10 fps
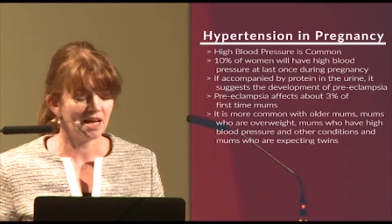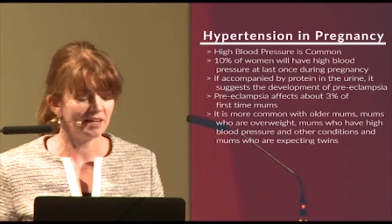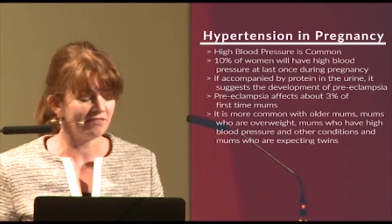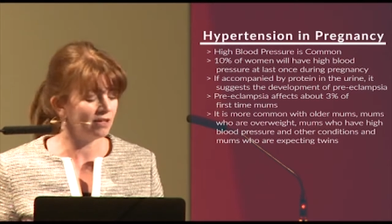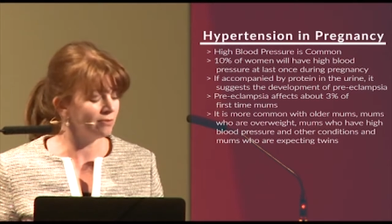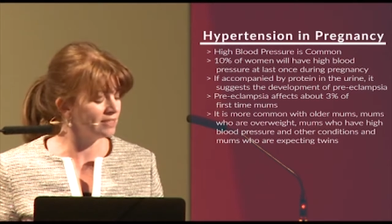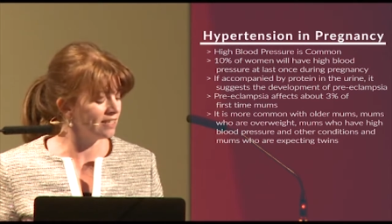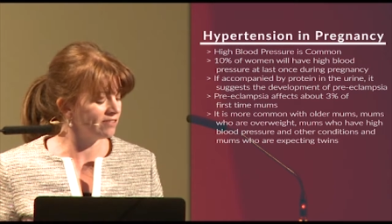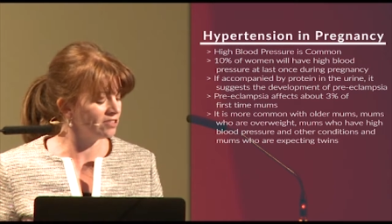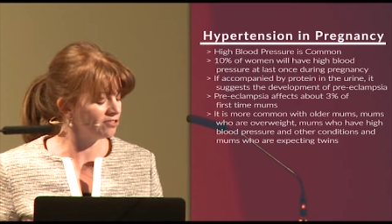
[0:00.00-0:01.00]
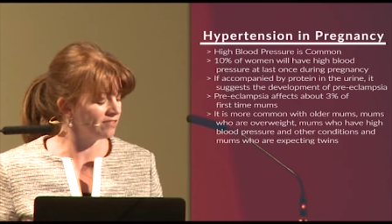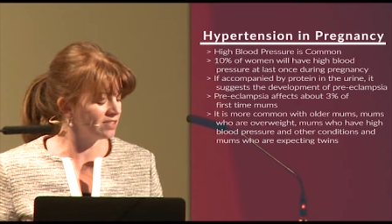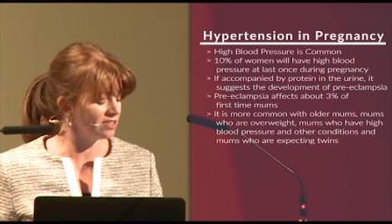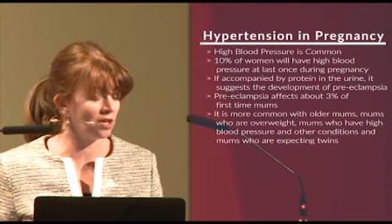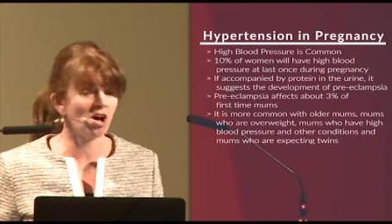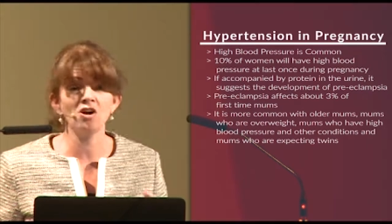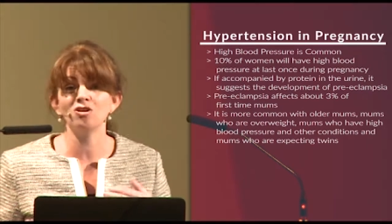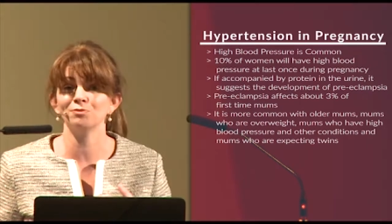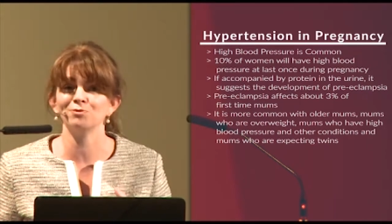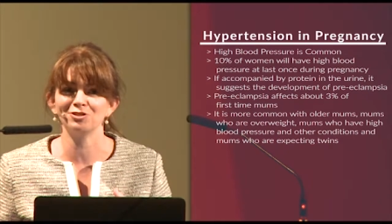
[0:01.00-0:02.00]
And if anyone's ever driven to our
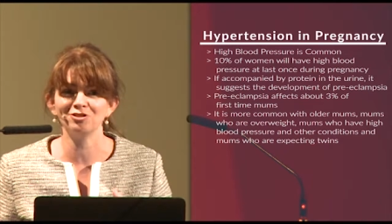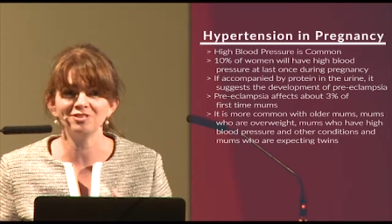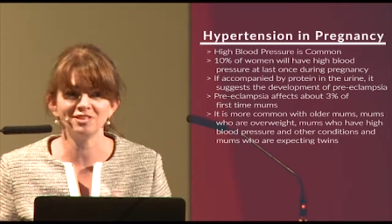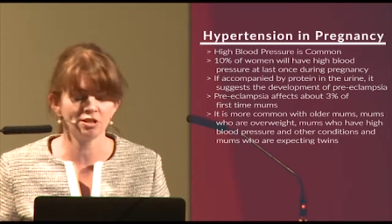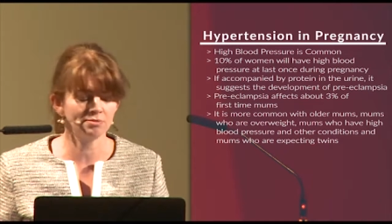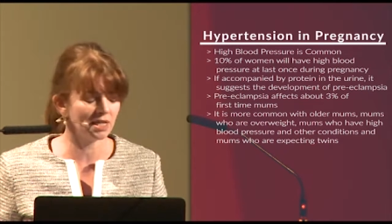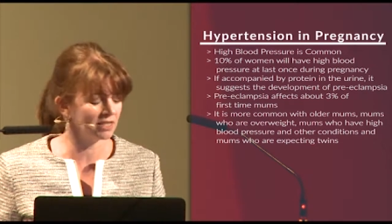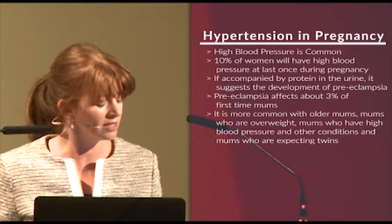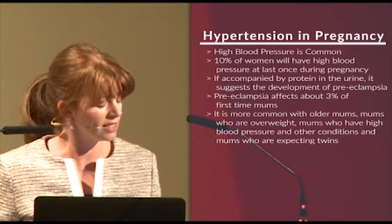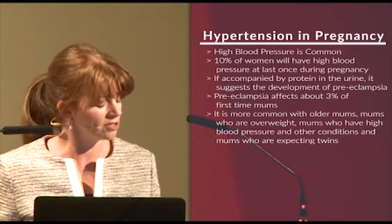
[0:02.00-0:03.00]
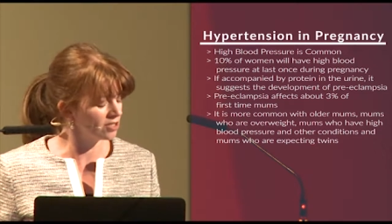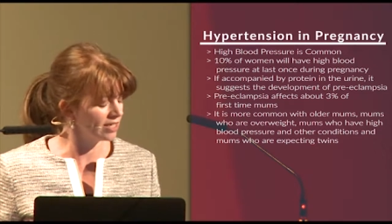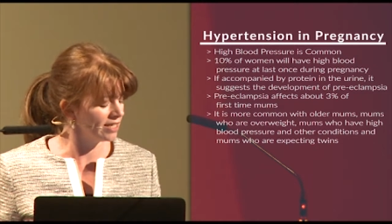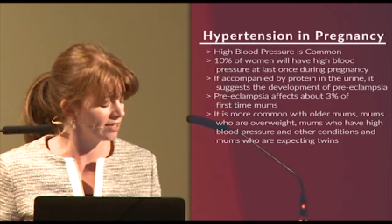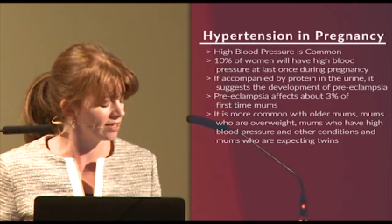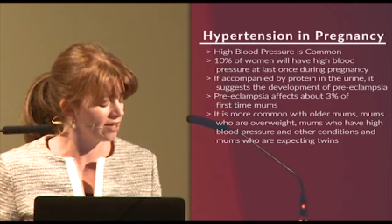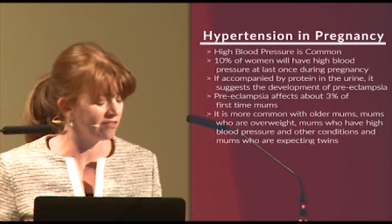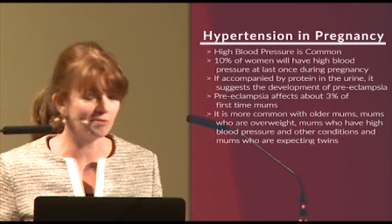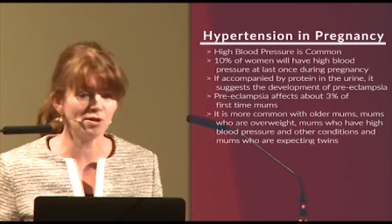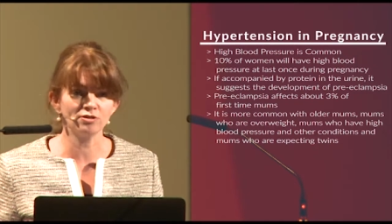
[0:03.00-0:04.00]
hospital to come to antenatal clinic
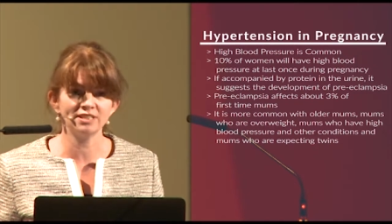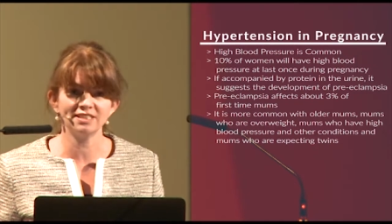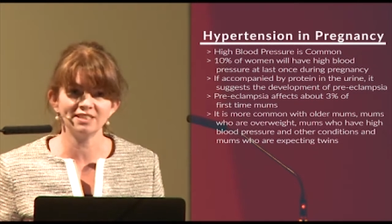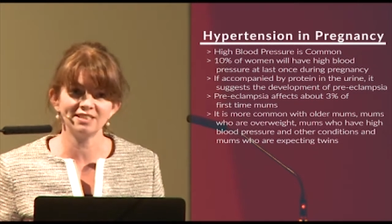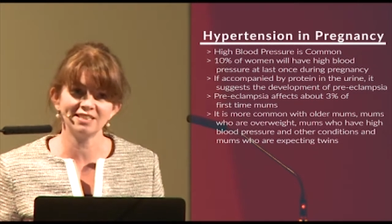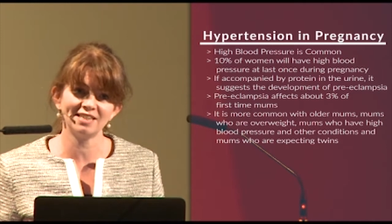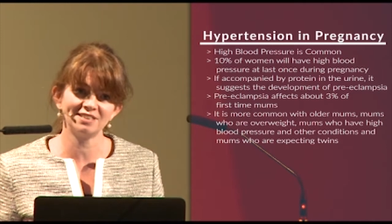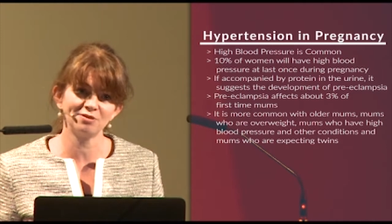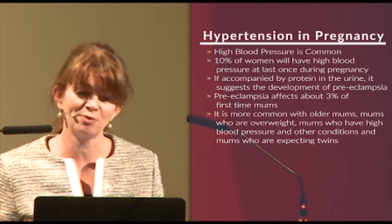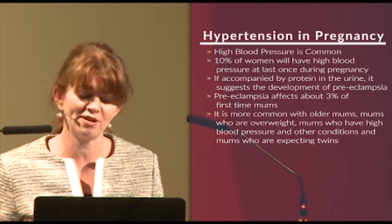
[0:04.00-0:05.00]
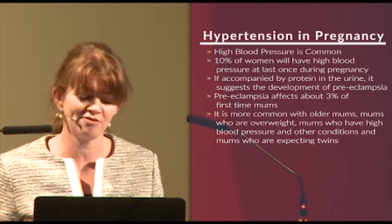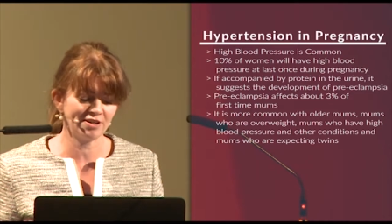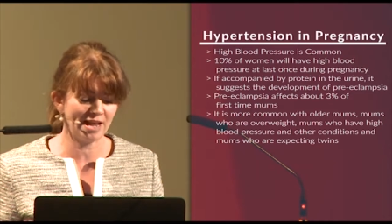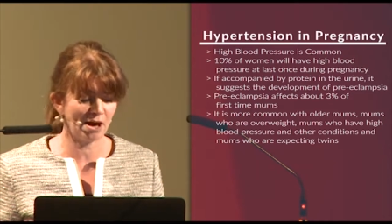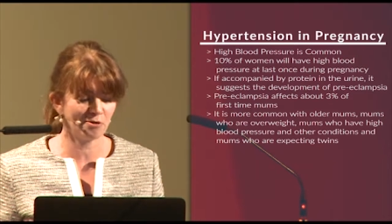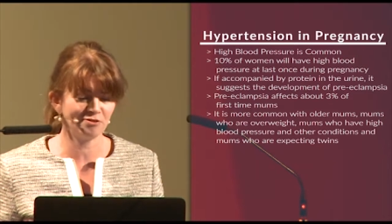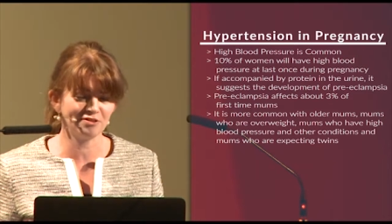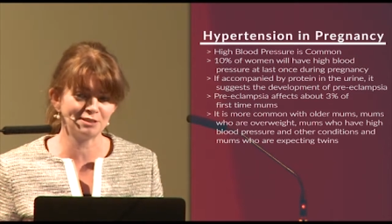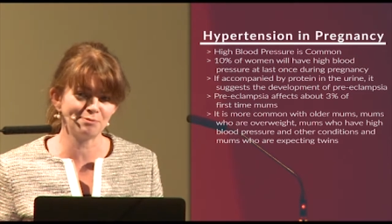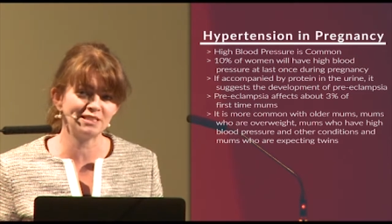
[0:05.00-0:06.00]
from a long distance and had to wait for an hour
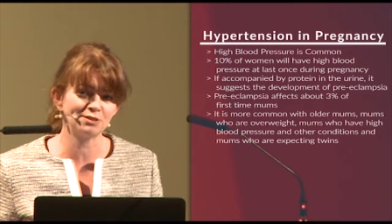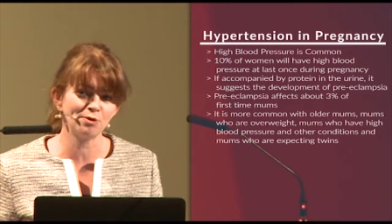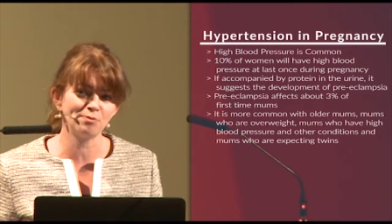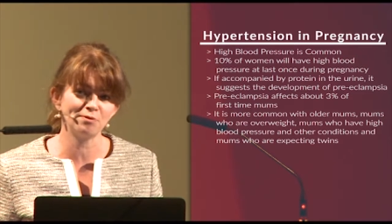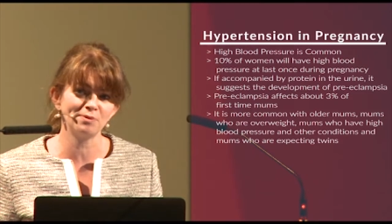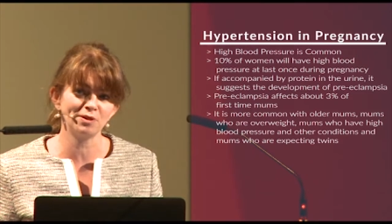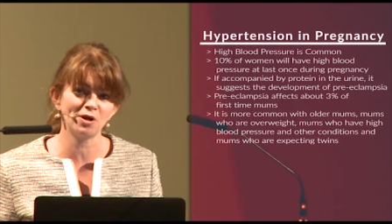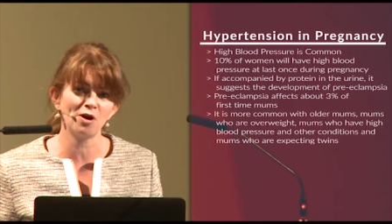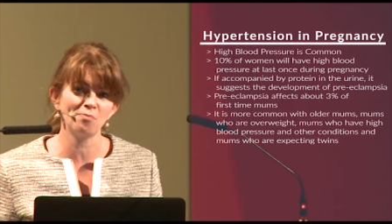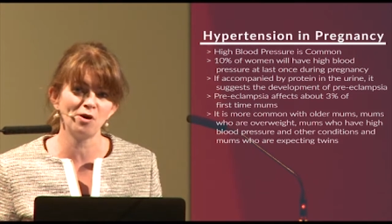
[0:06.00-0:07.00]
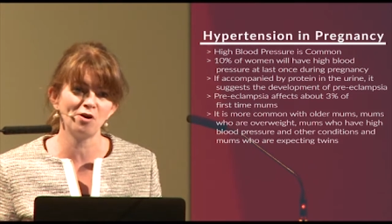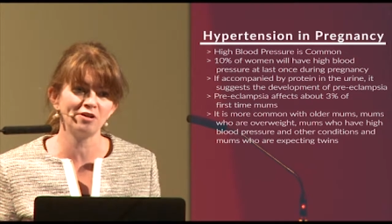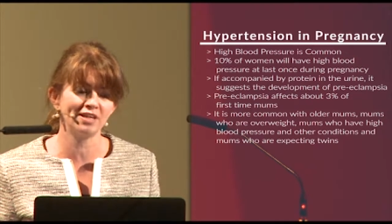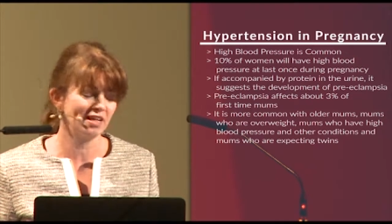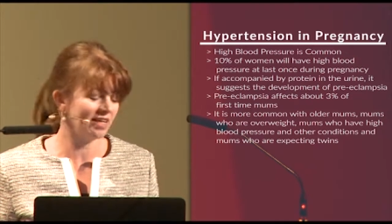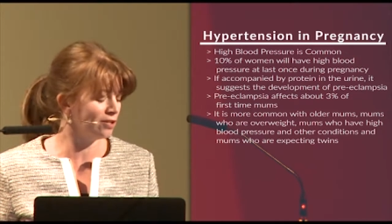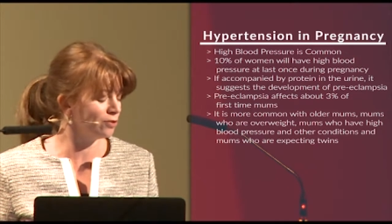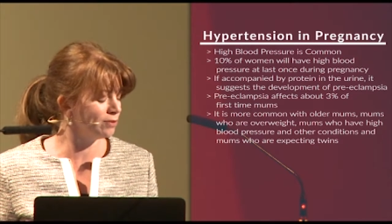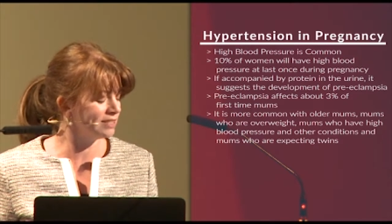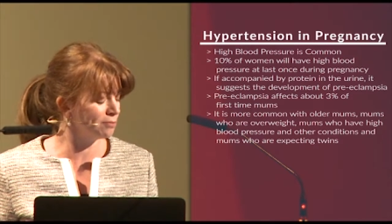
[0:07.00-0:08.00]
for a space to open up in the car park, it
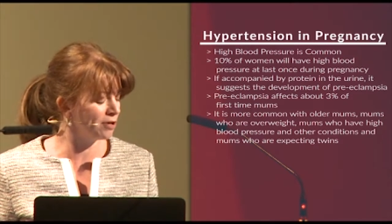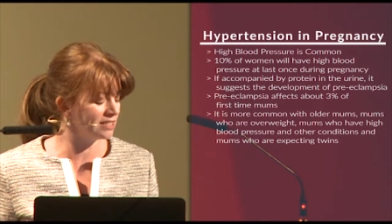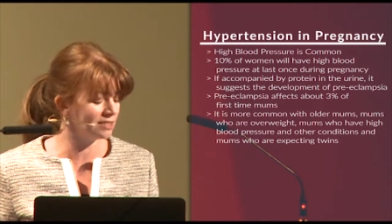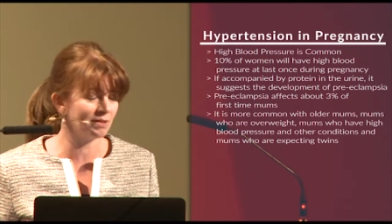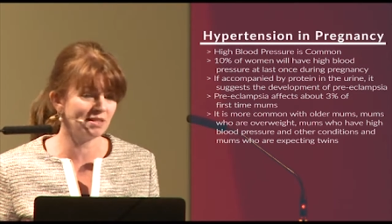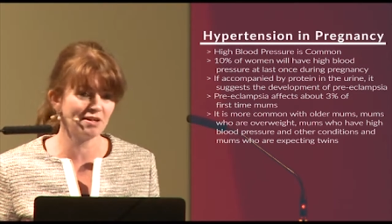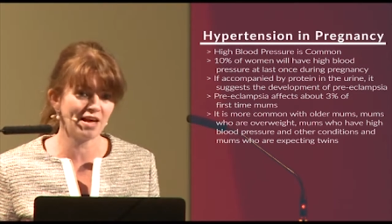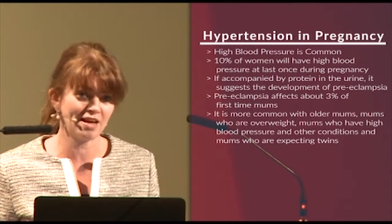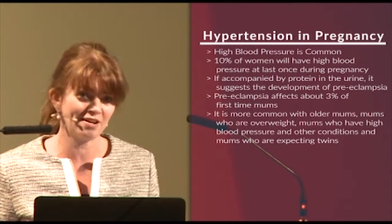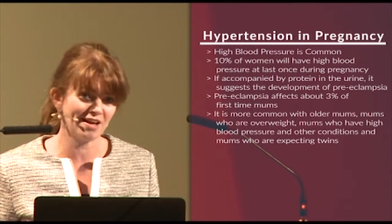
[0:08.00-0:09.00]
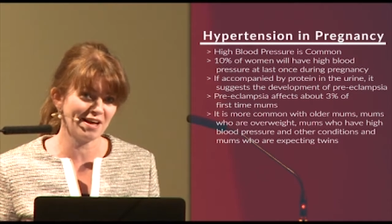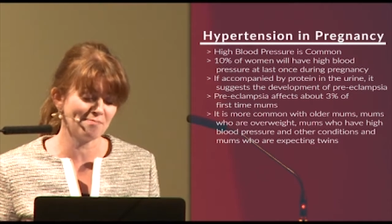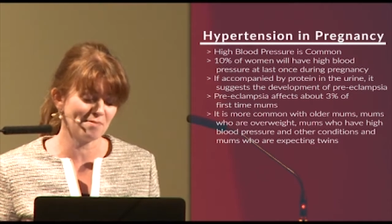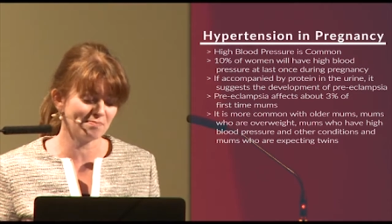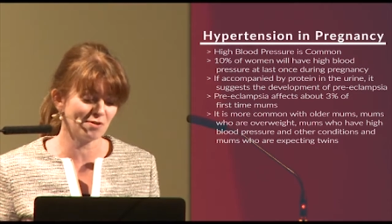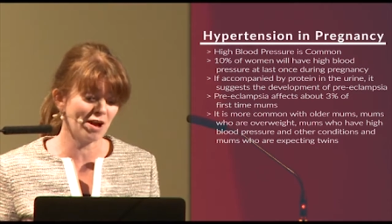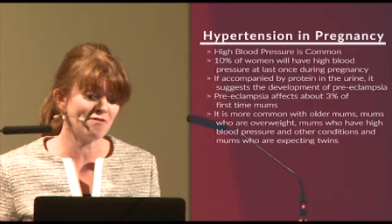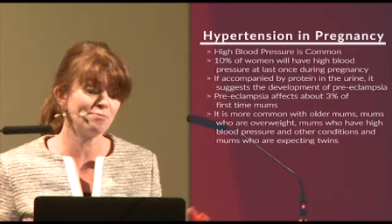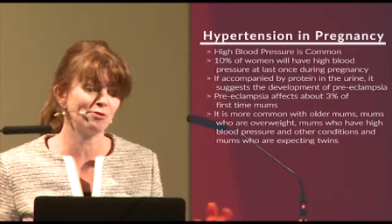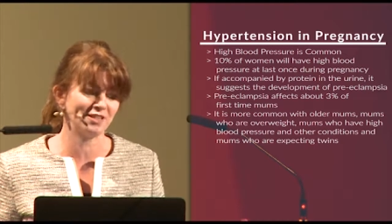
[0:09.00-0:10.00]
always surprises me that um, not
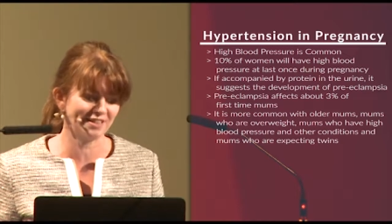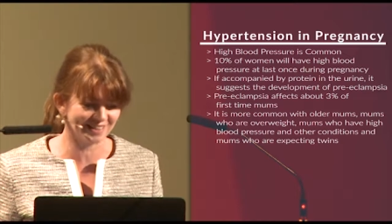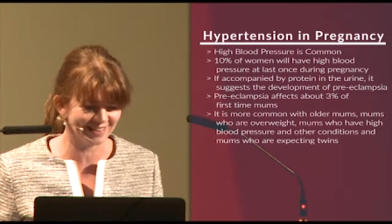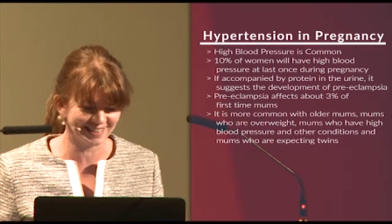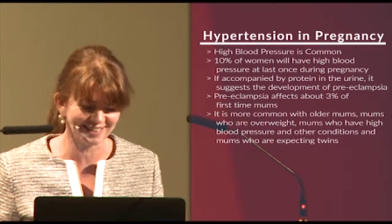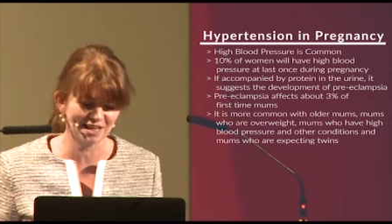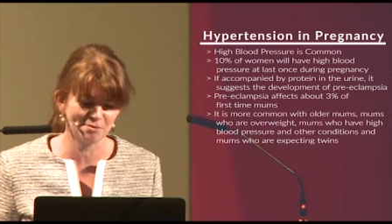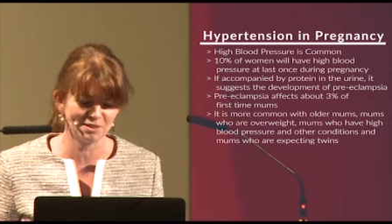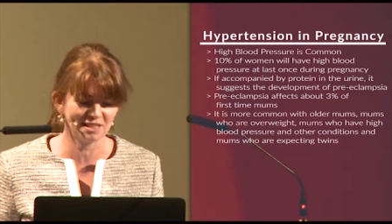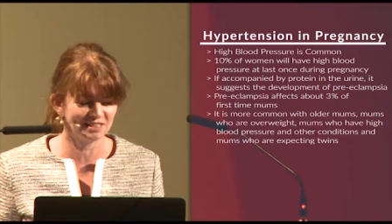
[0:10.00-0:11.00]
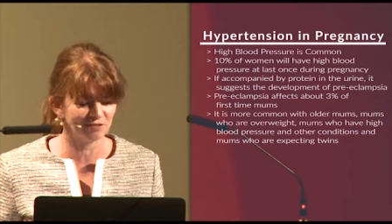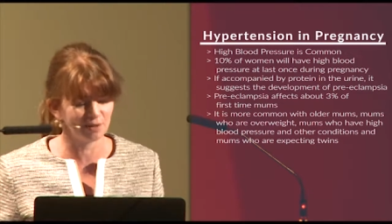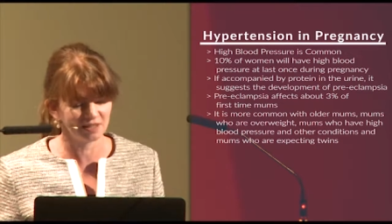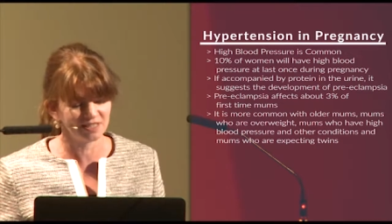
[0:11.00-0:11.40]
everybody in the clinic is hypertensive by